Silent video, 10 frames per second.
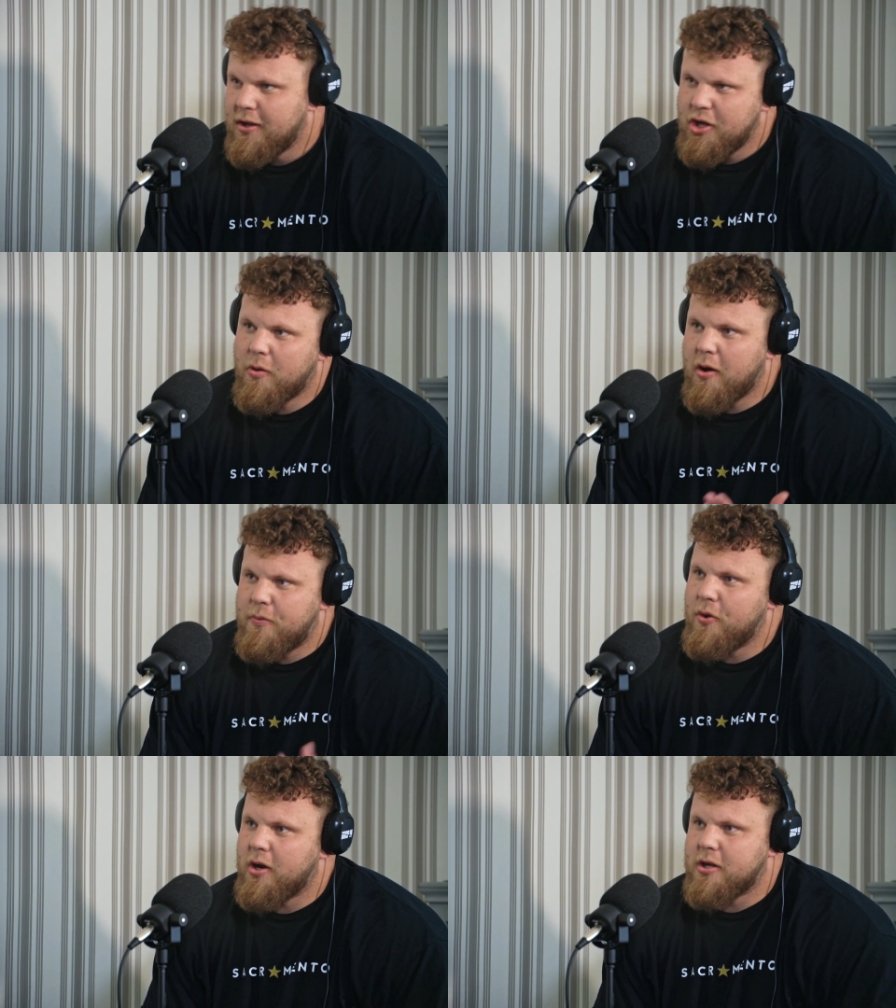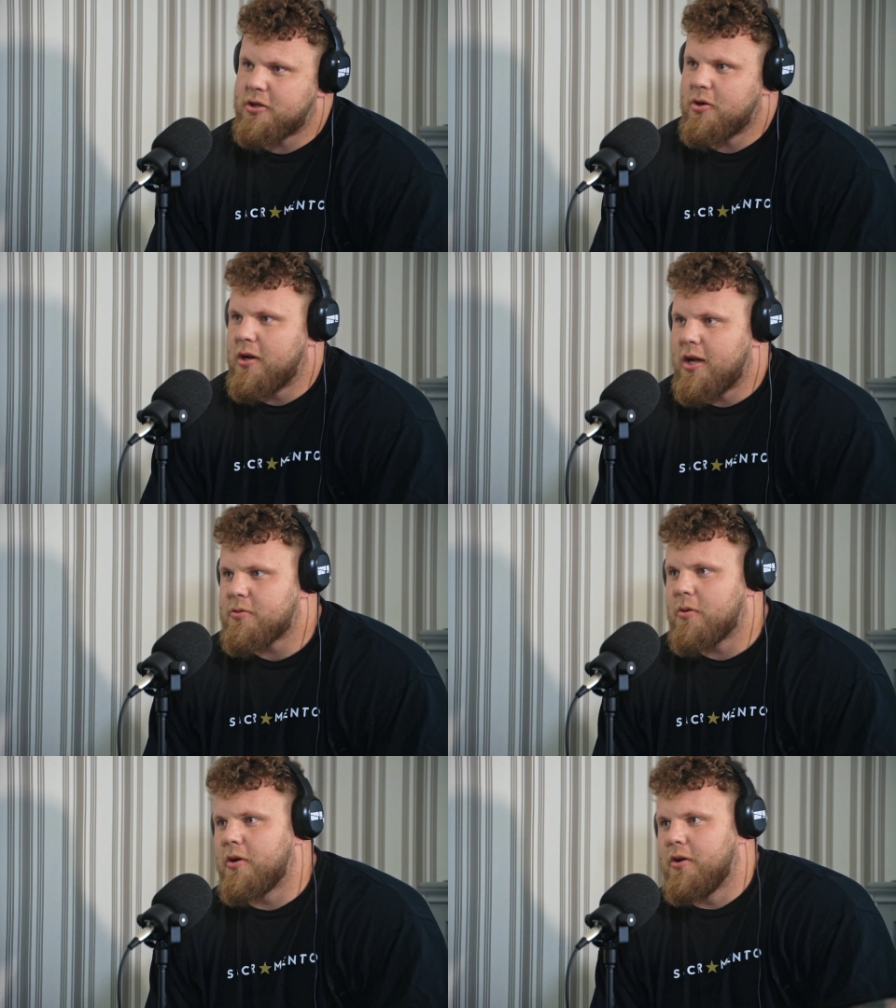you want to put on a show, and
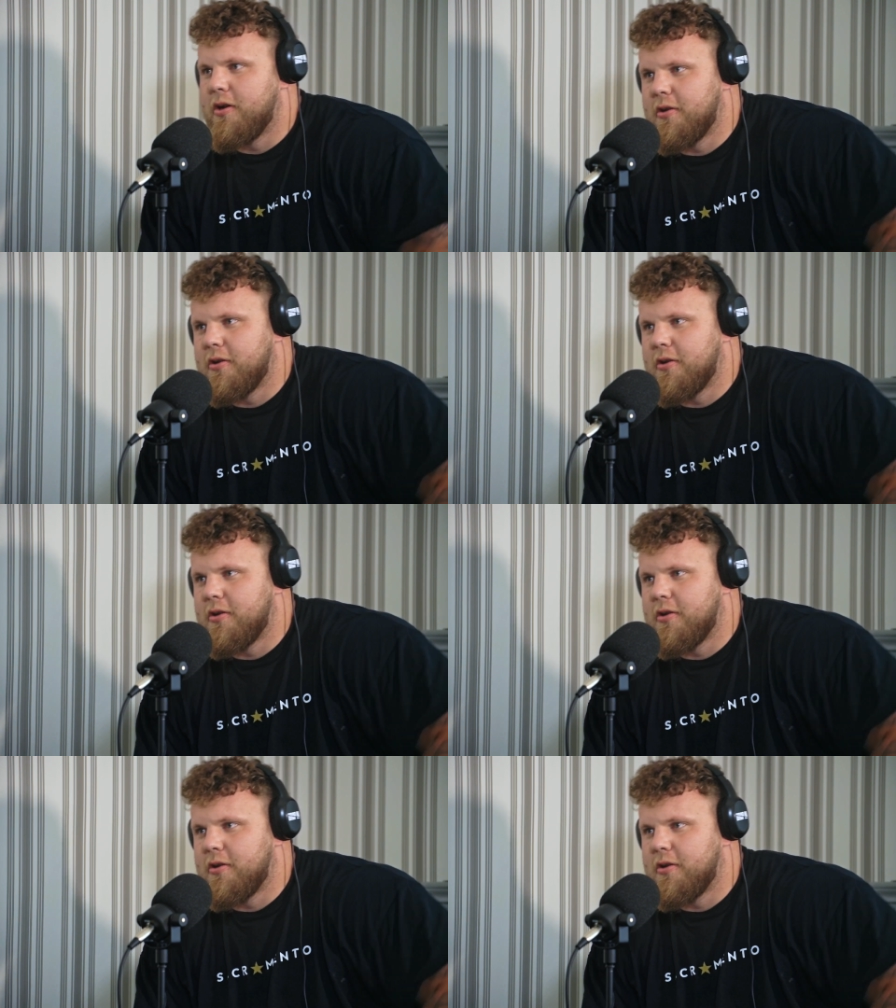that's what we're doing.